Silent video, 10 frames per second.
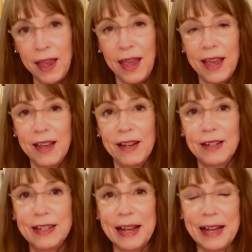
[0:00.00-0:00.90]

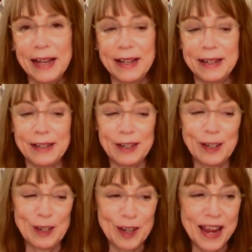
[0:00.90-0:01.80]
And uh,
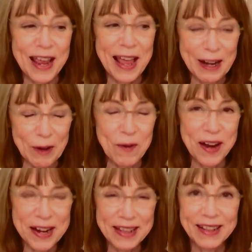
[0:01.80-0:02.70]
she had
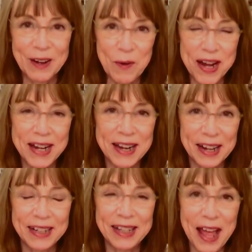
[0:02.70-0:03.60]
quite quite
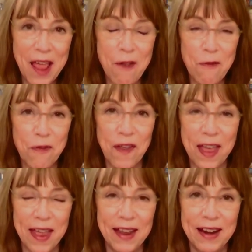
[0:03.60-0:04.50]
a life,
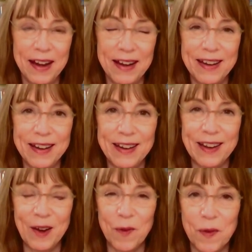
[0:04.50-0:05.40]
and you
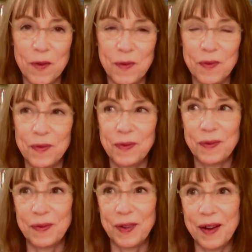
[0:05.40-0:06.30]
know,
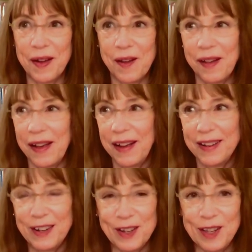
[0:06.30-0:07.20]
uh,
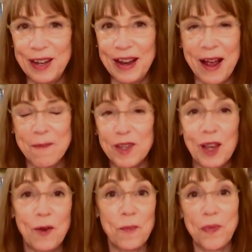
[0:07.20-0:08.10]
just I'm,
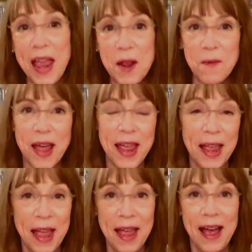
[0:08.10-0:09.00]
so anyway.
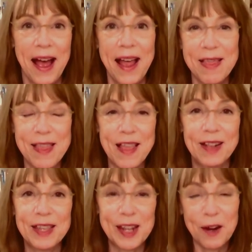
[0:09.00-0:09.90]

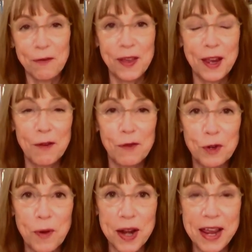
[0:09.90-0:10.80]
Instead of thinking for
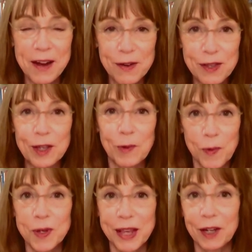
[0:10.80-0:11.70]
20 years, this one
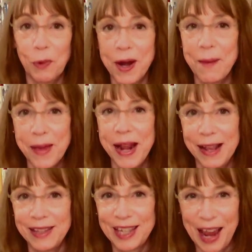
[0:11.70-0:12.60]
was like 20
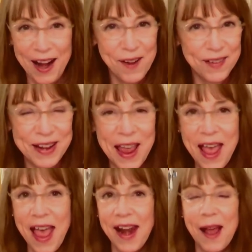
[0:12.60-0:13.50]
minutes. wow.
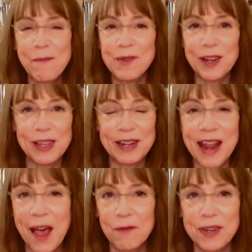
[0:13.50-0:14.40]
and I'm just
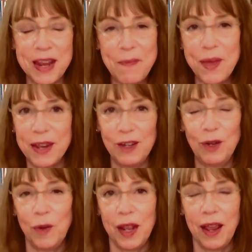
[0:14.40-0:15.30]
now deep
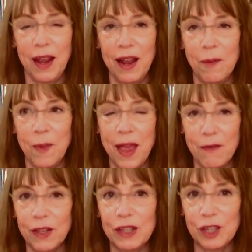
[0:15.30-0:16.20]
into it, and I'm
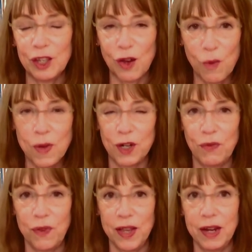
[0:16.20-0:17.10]
having so
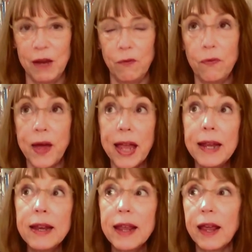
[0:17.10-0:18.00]
much fun and
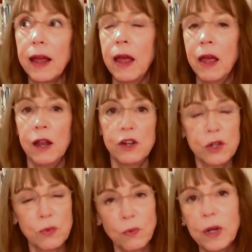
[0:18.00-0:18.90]
finding
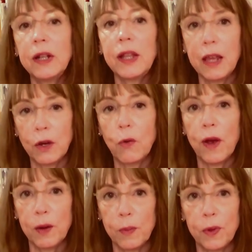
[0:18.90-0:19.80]
just really
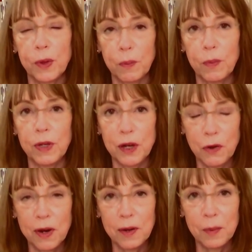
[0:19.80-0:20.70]
incredible
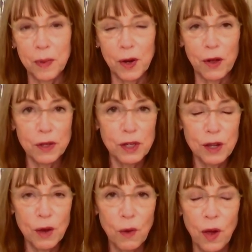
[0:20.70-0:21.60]
material, but
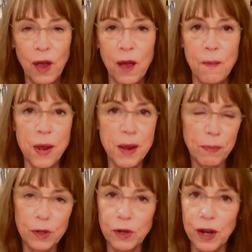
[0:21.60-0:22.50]
also
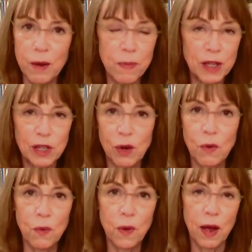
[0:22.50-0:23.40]
people are, can be
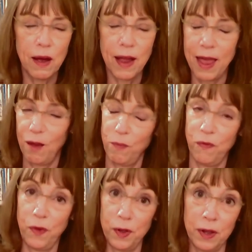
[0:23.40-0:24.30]
so
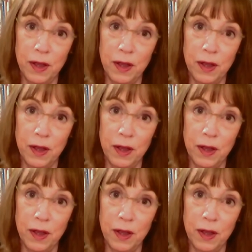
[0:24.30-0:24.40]
helpful.